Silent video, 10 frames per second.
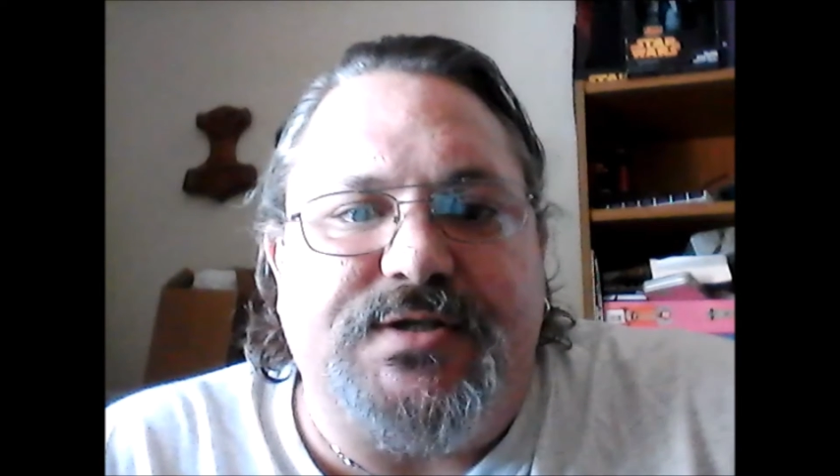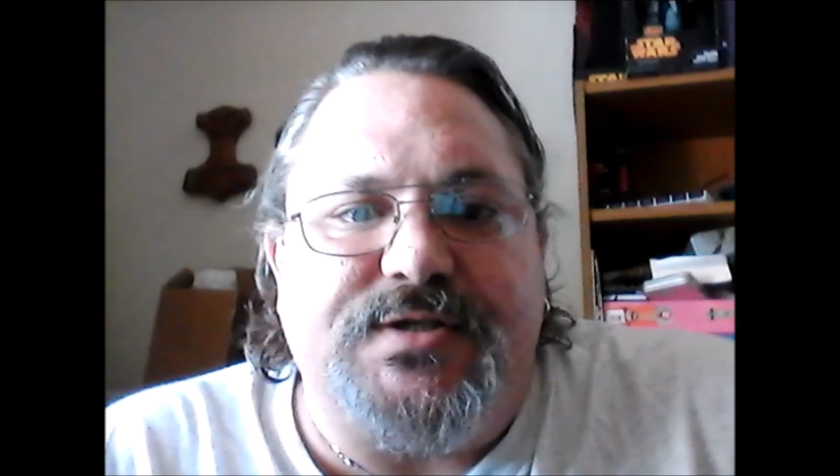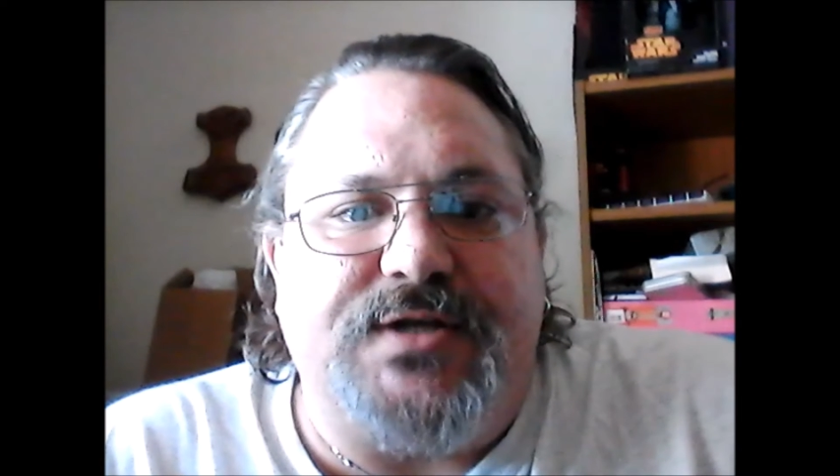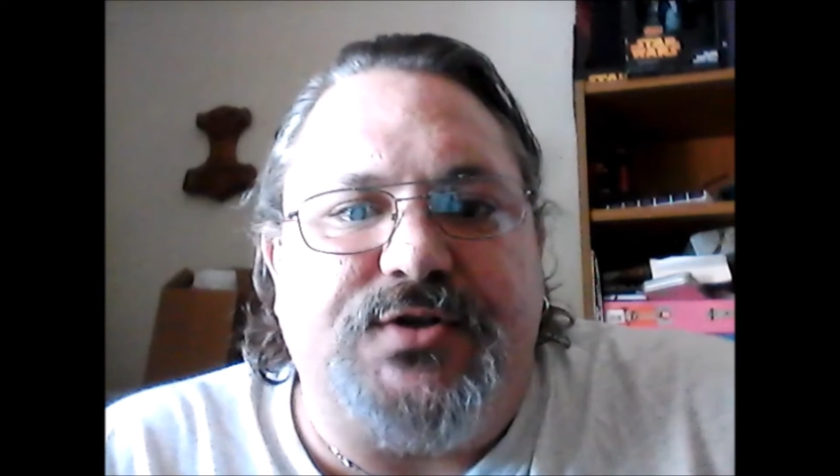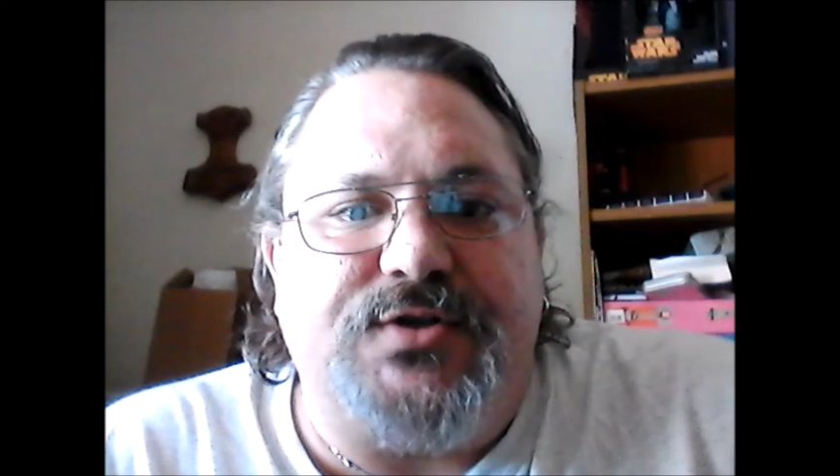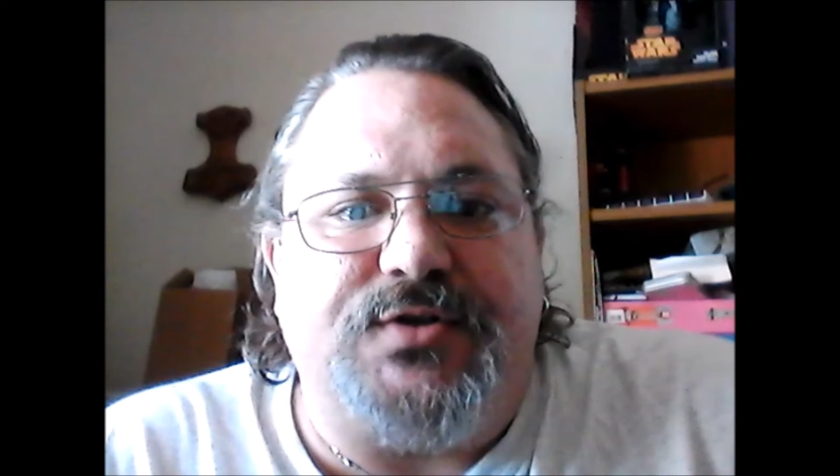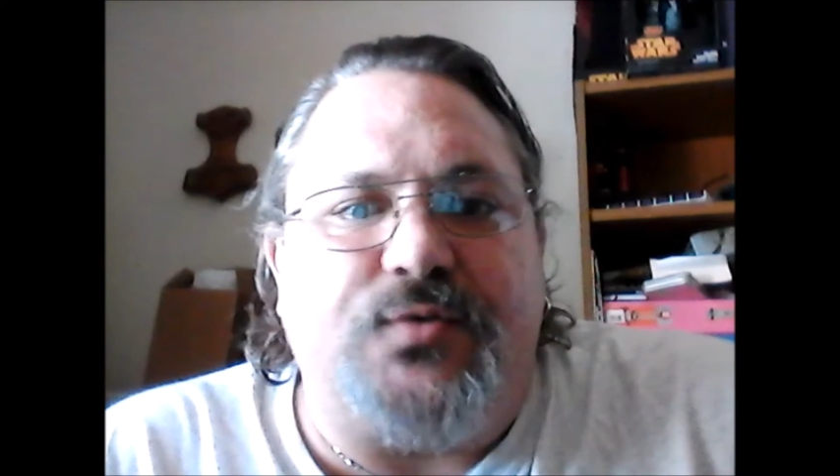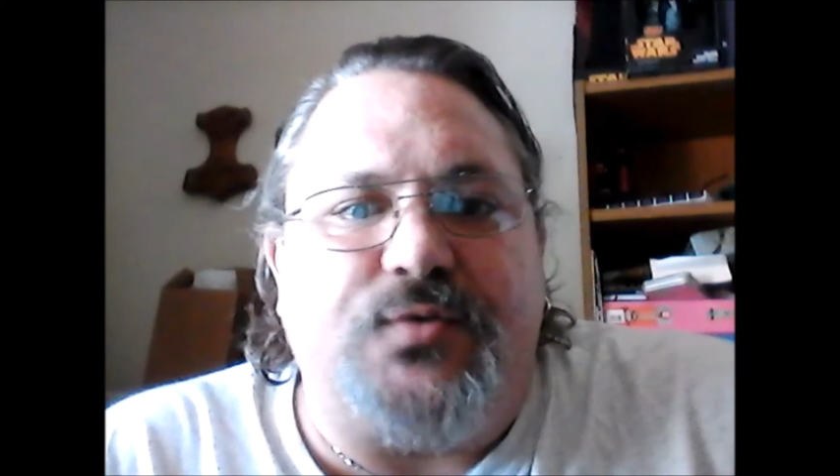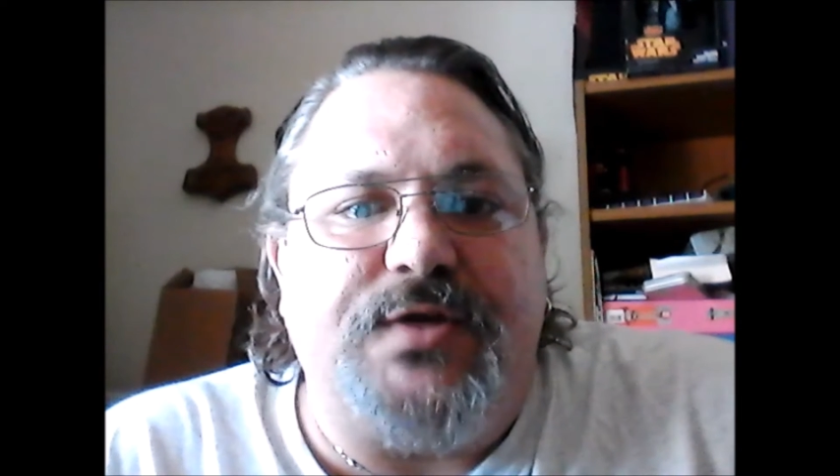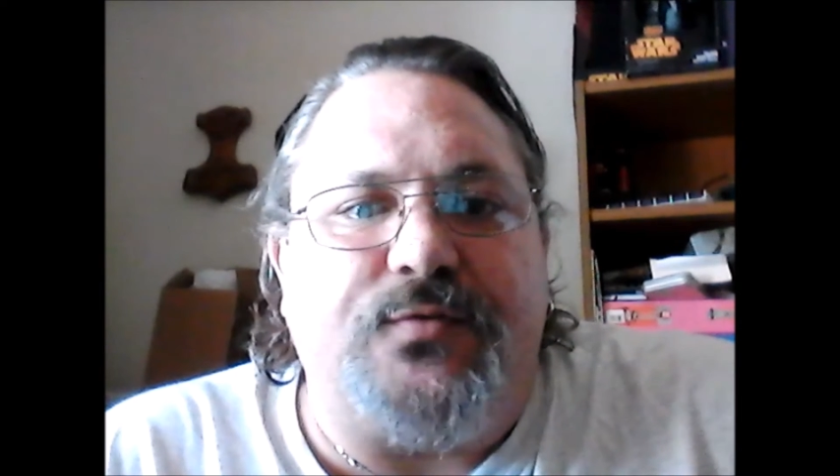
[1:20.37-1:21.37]
and I took the
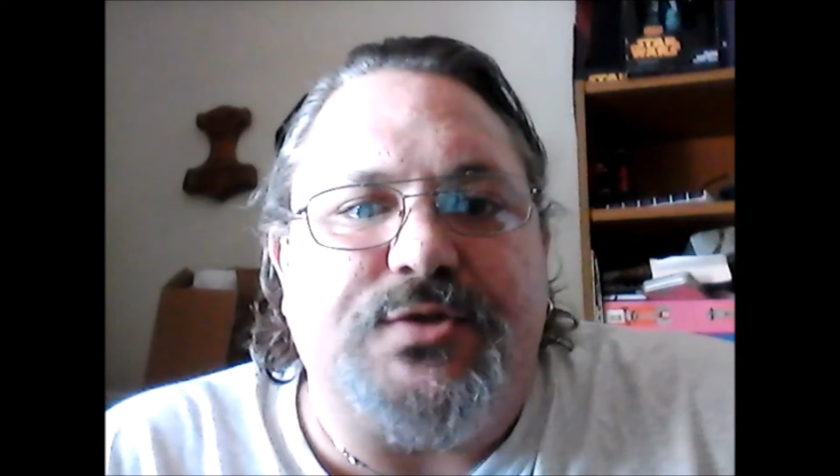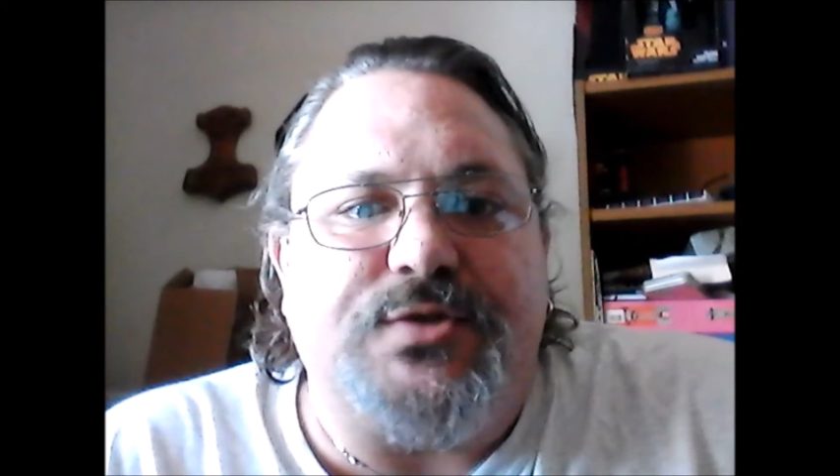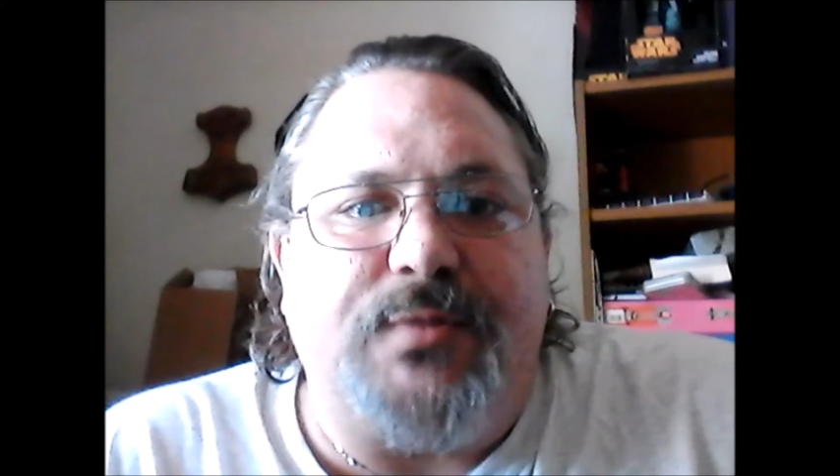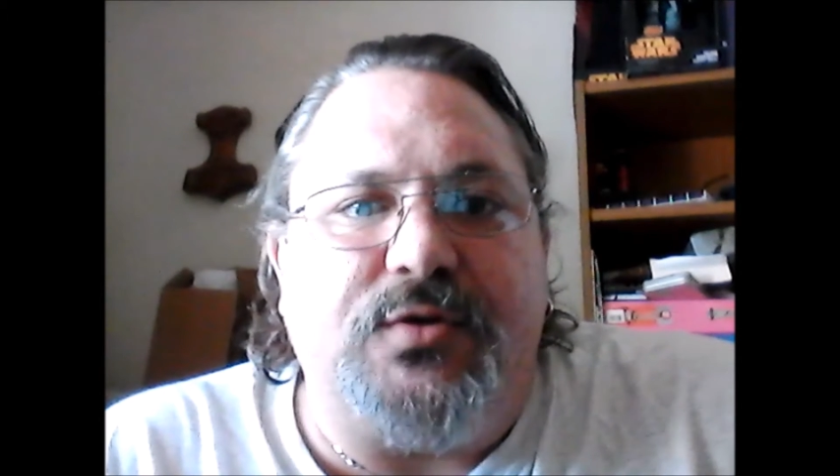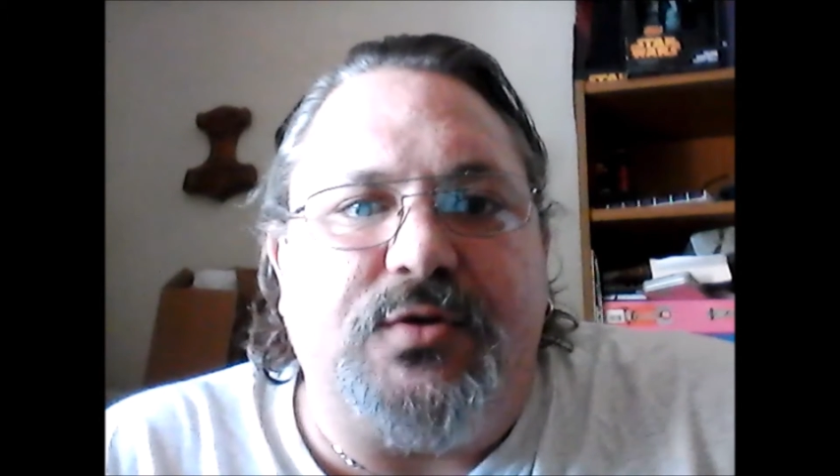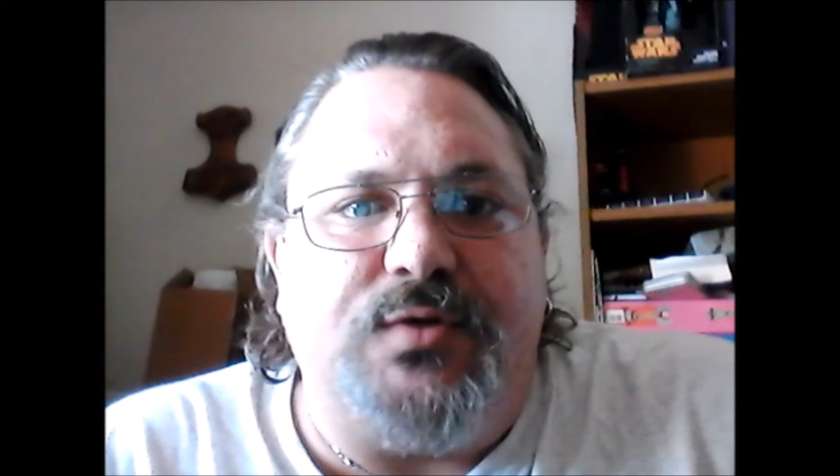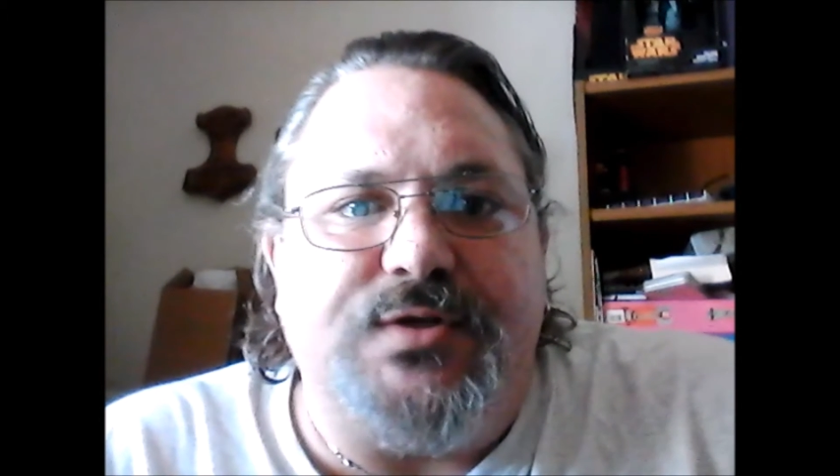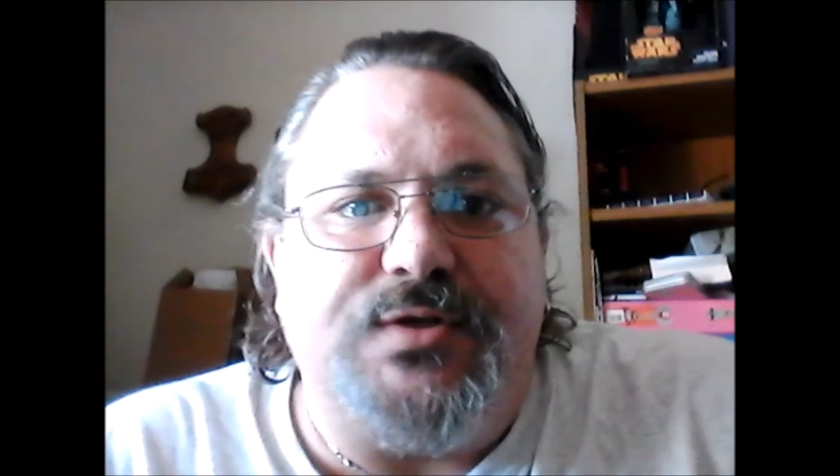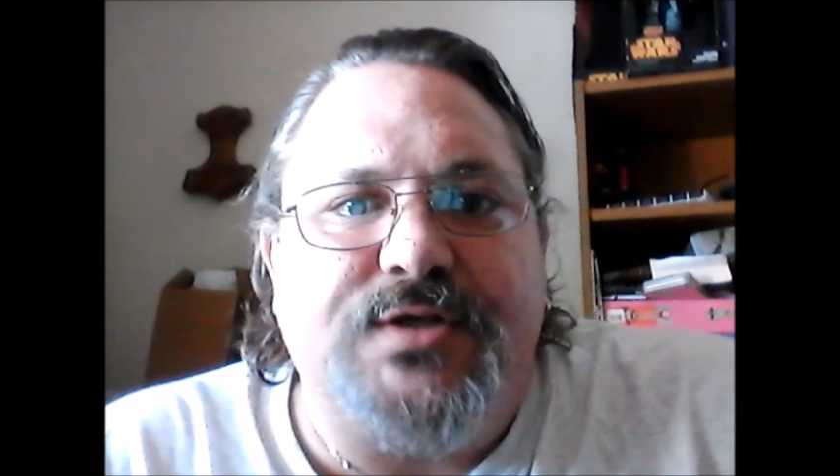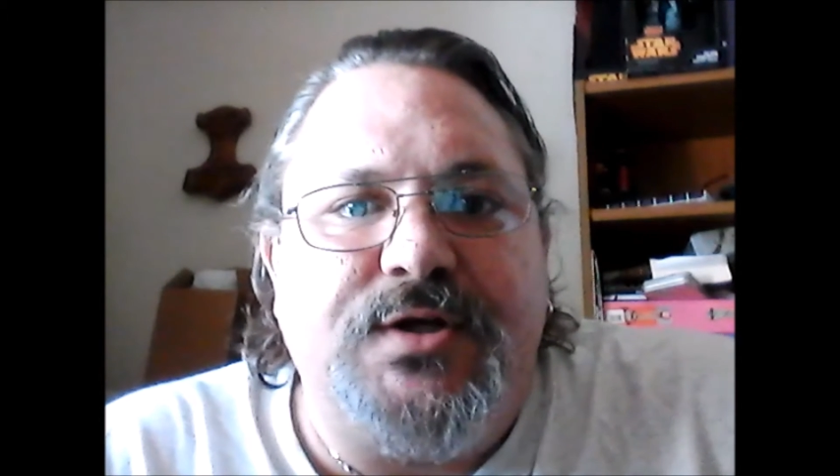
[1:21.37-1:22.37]
24 smaller ones